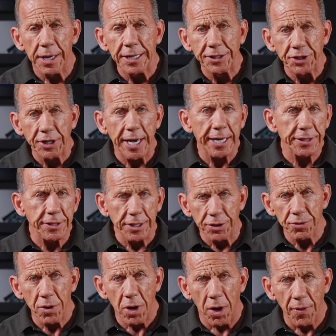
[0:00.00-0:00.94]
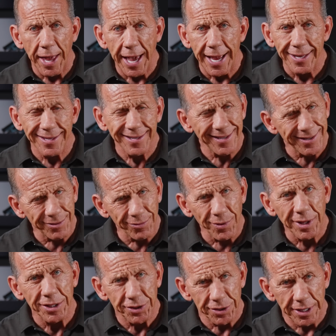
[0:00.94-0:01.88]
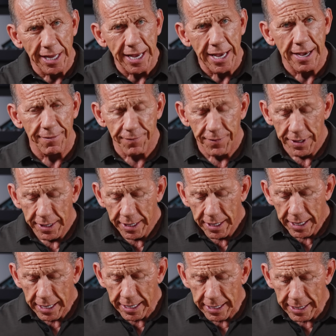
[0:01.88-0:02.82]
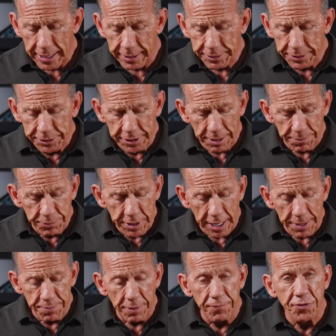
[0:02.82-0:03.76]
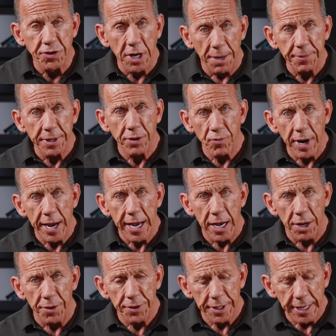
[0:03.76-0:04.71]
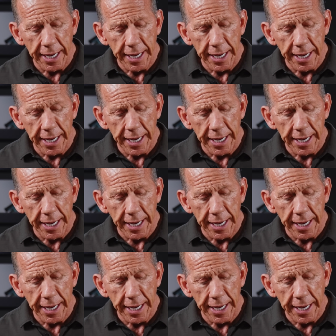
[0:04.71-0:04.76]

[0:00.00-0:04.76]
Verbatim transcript: eject and do all that, you really should have some type of dummy round.